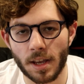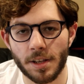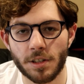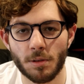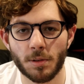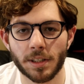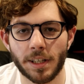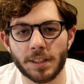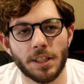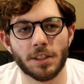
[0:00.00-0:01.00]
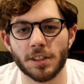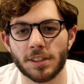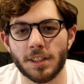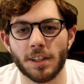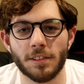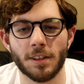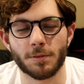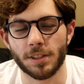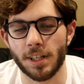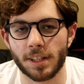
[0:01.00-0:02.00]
And she would like teach us different